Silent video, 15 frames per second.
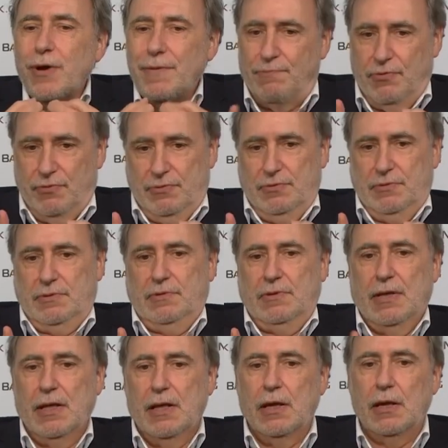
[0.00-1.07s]
weapon,
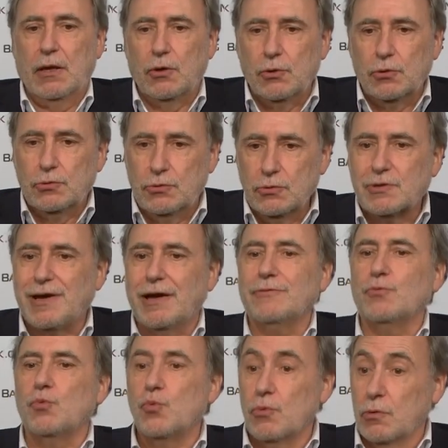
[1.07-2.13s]
you
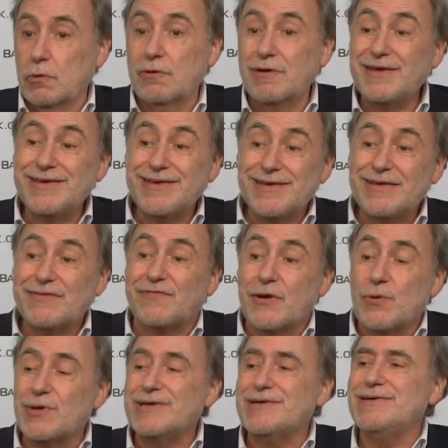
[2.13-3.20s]
can
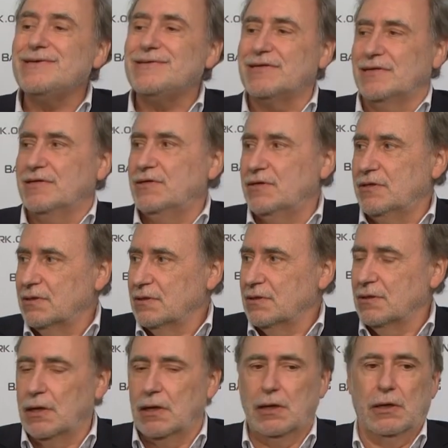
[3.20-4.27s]
very easily
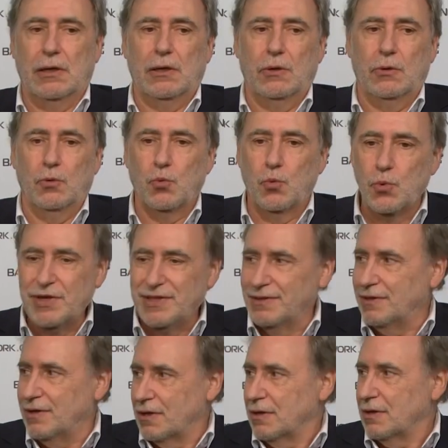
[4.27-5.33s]

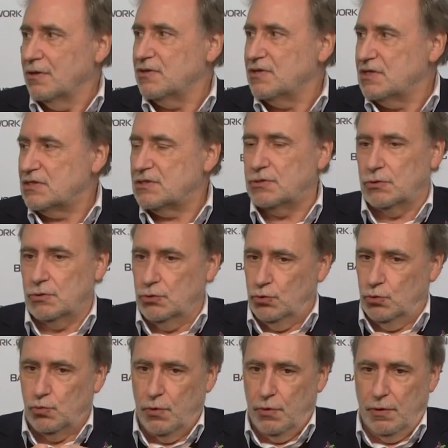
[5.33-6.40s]
win this
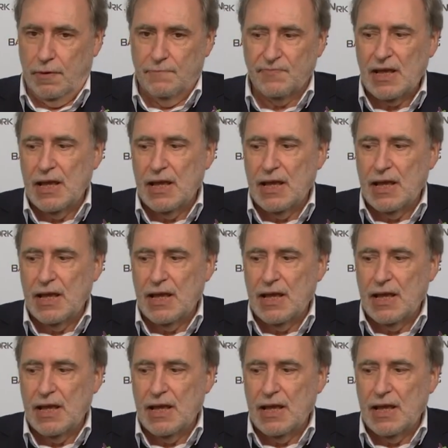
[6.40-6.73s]
new war.